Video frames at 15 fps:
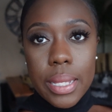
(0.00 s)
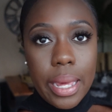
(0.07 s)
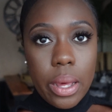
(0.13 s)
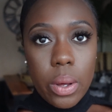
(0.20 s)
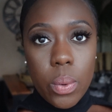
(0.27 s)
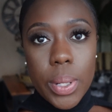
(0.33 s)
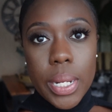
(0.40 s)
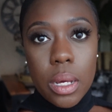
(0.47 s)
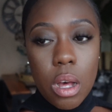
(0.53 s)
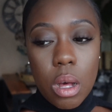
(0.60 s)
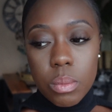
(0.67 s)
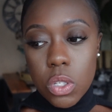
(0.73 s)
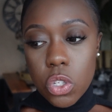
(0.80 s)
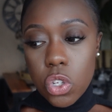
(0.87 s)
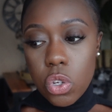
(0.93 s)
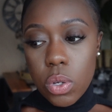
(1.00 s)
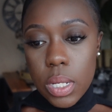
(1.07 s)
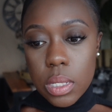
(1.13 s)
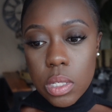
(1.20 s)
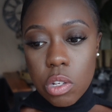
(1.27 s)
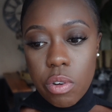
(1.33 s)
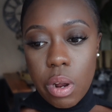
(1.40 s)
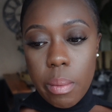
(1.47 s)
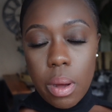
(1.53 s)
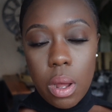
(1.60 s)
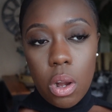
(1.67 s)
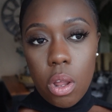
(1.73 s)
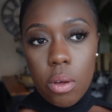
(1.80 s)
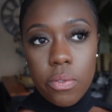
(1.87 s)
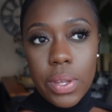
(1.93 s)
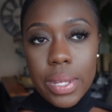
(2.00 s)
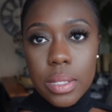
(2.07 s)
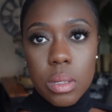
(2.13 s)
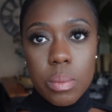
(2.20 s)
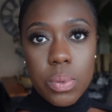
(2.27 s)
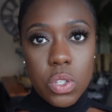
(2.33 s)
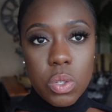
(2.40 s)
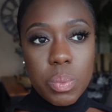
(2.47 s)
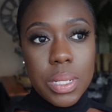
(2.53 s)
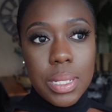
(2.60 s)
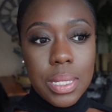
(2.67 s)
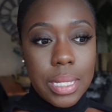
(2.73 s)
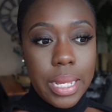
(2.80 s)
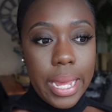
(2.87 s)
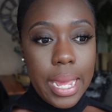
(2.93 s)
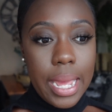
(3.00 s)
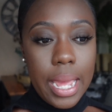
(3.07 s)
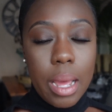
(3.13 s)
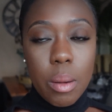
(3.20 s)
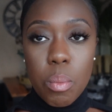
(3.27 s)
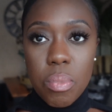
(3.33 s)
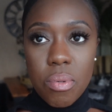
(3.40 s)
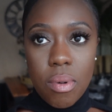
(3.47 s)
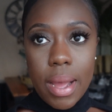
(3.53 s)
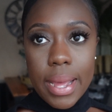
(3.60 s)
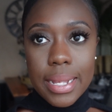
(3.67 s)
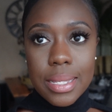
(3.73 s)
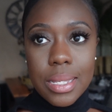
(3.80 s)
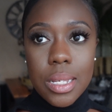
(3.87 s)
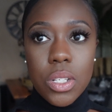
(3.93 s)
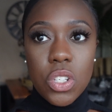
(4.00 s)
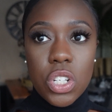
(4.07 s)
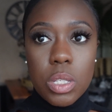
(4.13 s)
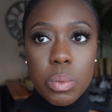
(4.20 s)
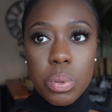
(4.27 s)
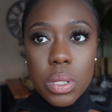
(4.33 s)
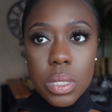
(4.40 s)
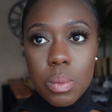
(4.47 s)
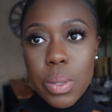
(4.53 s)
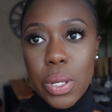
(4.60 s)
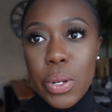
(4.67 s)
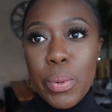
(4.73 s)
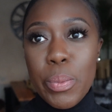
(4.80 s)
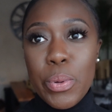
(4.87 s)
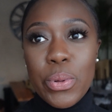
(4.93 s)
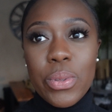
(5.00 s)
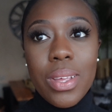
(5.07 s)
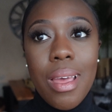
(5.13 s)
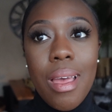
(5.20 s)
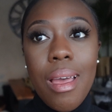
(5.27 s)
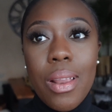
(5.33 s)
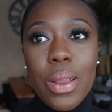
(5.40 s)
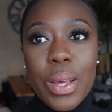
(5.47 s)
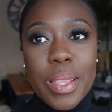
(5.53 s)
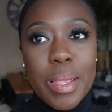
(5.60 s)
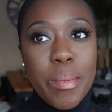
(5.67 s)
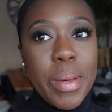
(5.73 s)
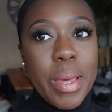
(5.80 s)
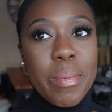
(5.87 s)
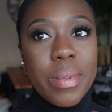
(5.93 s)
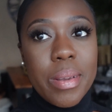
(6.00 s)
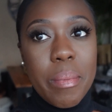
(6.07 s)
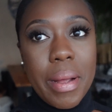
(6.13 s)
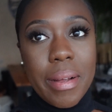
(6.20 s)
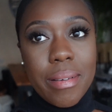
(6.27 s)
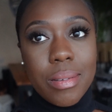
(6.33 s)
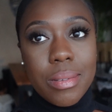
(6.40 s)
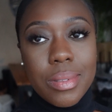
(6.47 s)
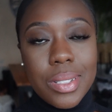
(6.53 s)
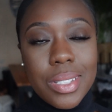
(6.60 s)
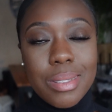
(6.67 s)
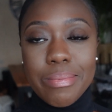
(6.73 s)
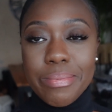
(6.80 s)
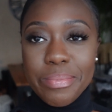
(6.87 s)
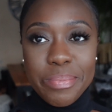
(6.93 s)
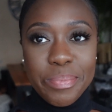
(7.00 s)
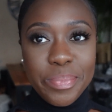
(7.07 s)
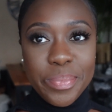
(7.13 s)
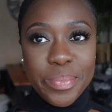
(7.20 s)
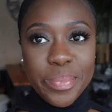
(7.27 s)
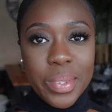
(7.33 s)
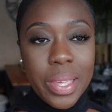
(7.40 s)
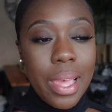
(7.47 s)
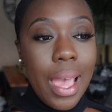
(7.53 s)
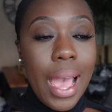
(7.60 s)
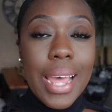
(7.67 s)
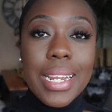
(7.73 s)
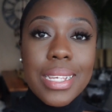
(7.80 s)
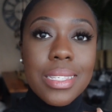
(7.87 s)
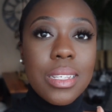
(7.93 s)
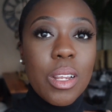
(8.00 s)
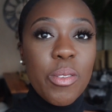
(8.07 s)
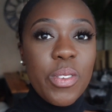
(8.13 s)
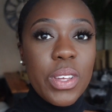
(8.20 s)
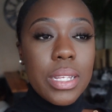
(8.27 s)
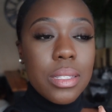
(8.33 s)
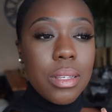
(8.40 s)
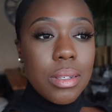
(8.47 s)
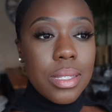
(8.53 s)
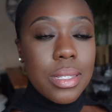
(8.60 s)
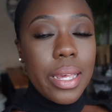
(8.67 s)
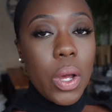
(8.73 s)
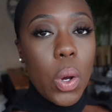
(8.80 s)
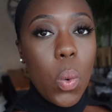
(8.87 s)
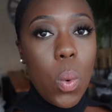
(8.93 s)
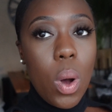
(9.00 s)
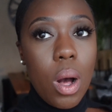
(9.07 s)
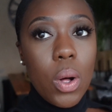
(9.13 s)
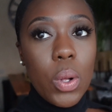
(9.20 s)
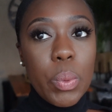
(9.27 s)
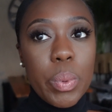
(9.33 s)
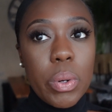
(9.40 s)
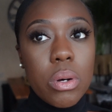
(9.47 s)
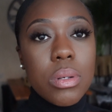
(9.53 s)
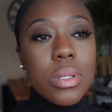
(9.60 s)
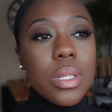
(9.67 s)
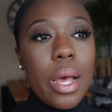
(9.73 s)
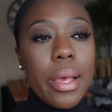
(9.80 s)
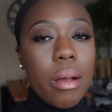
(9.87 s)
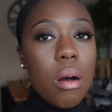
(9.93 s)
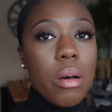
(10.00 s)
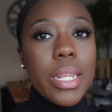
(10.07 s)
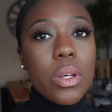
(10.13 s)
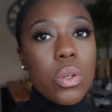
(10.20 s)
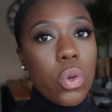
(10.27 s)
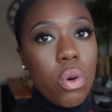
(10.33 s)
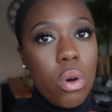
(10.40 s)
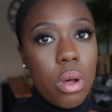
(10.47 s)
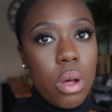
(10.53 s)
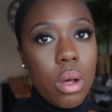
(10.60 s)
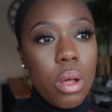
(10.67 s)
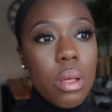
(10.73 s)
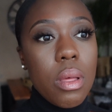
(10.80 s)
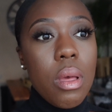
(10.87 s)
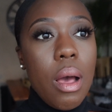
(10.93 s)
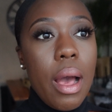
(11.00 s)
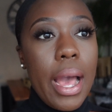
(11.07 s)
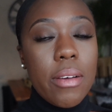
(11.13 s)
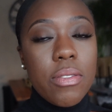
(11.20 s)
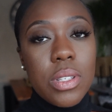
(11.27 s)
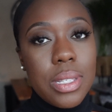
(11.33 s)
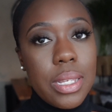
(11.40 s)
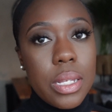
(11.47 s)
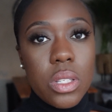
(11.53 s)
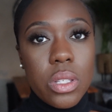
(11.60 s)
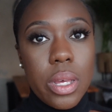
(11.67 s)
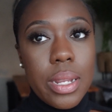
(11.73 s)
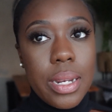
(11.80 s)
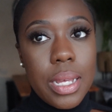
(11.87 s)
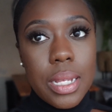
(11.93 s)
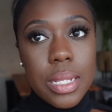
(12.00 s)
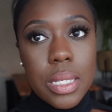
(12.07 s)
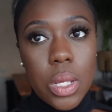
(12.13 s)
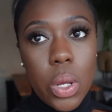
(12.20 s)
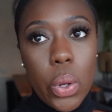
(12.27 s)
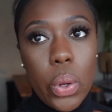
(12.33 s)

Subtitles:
yeah, when it comes to Instagram, I love it to just be day and bright. It just puts me in the mood. Look at the baby in the background. And this is another thing, it does take a while because I can't ignore her. I have to tend to her needs,